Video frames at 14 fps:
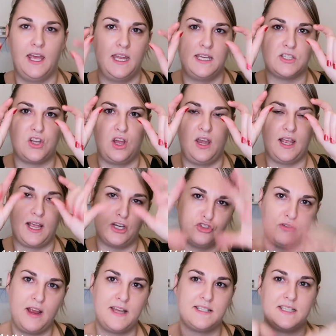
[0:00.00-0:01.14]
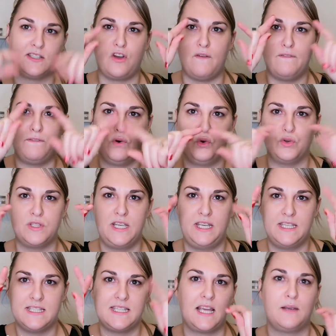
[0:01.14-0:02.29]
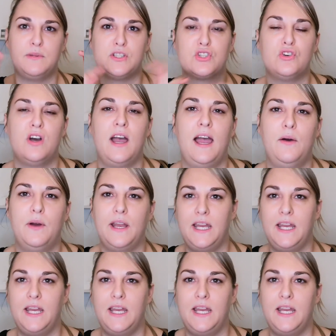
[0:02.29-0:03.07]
and it's got like a dress that's got 14 segments cut out,